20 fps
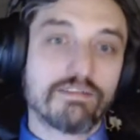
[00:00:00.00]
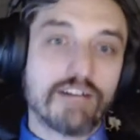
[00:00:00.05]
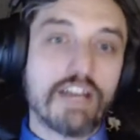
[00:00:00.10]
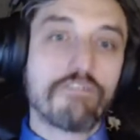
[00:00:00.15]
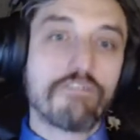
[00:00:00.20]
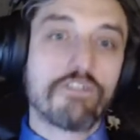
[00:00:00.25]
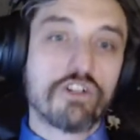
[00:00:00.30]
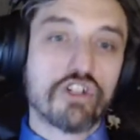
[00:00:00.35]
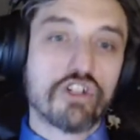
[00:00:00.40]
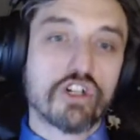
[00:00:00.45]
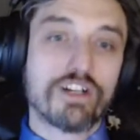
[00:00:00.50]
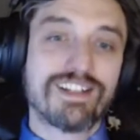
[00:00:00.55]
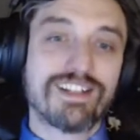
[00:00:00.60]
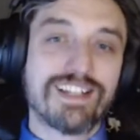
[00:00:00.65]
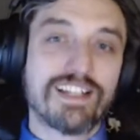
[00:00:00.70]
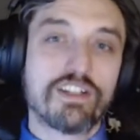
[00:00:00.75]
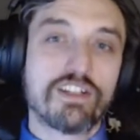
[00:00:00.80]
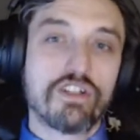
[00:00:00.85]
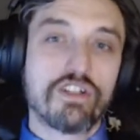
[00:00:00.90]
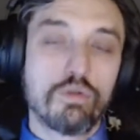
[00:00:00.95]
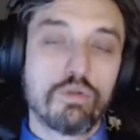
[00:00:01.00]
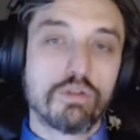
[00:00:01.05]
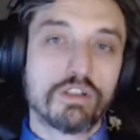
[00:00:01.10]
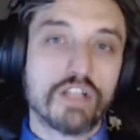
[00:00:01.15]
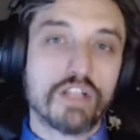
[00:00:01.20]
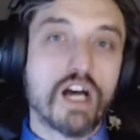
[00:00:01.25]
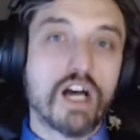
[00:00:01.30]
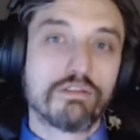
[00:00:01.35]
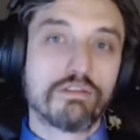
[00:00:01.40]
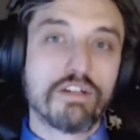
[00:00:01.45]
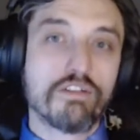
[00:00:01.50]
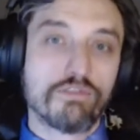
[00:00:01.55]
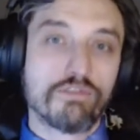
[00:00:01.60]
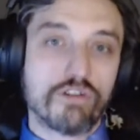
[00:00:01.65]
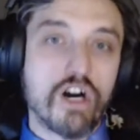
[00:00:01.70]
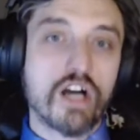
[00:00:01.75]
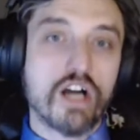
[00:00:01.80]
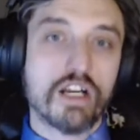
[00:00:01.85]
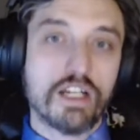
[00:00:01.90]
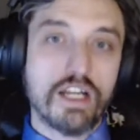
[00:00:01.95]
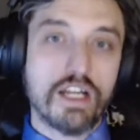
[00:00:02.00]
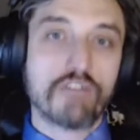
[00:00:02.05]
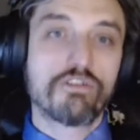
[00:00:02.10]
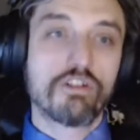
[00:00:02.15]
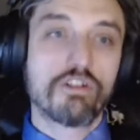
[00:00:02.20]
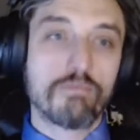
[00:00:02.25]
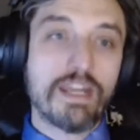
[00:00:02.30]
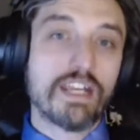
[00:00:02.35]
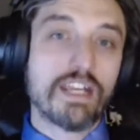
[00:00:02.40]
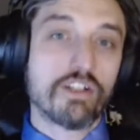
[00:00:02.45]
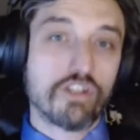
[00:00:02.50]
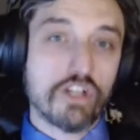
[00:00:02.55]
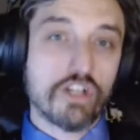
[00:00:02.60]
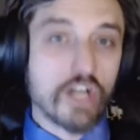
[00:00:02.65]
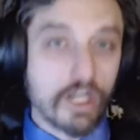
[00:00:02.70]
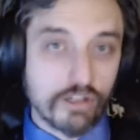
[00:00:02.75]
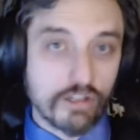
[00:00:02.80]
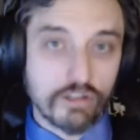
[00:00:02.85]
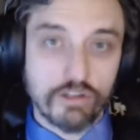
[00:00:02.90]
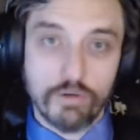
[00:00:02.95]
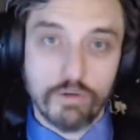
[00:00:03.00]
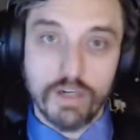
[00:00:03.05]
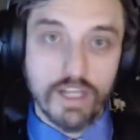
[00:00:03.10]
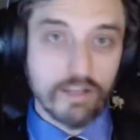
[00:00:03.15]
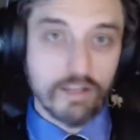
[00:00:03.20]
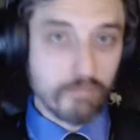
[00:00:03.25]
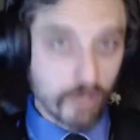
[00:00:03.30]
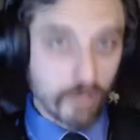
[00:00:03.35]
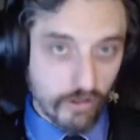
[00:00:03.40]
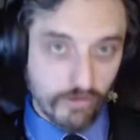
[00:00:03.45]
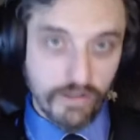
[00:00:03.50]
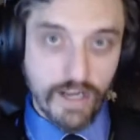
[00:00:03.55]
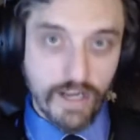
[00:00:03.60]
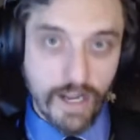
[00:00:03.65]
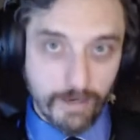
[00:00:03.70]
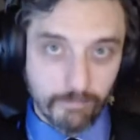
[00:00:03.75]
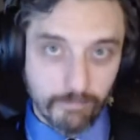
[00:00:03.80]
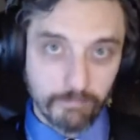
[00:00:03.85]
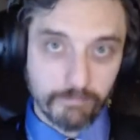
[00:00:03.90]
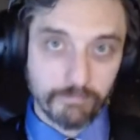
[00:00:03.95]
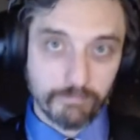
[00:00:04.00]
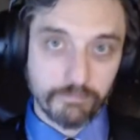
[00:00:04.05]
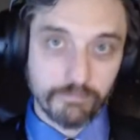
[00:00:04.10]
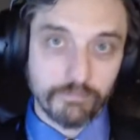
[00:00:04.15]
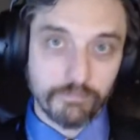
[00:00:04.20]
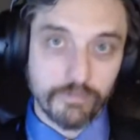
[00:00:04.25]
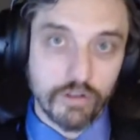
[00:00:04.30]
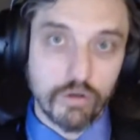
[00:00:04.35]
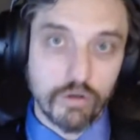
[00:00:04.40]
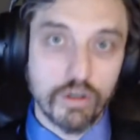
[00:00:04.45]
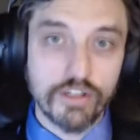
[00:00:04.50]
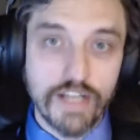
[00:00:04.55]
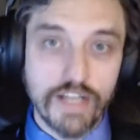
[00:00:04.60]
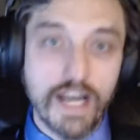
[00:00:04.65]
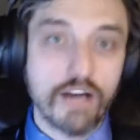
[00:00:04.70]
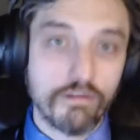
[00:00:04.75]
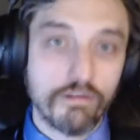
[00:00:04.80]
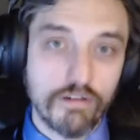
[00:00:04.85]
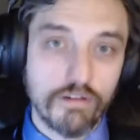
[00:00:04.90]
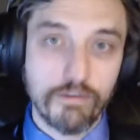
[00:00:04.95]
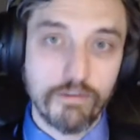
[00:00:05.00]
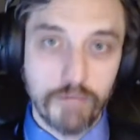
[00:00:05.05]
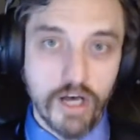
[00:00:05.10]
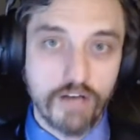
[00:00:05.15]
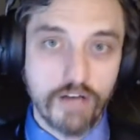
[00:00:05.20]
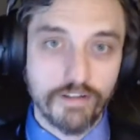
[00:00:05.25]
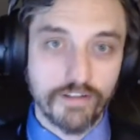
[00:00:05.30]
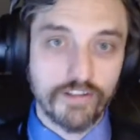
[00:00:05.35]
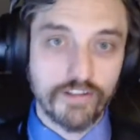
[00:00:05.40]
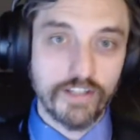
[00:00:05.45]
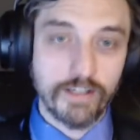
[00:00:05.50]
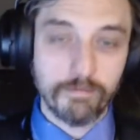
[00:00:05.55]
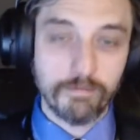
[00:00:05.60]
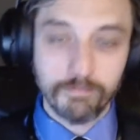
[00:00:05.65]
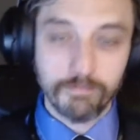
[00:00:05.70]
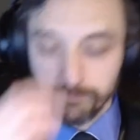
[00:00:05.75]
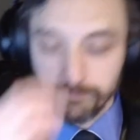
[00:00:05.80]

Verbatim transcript: Life insurance is you will not live long enough to make it to your 120th birthday or to outlive the policy.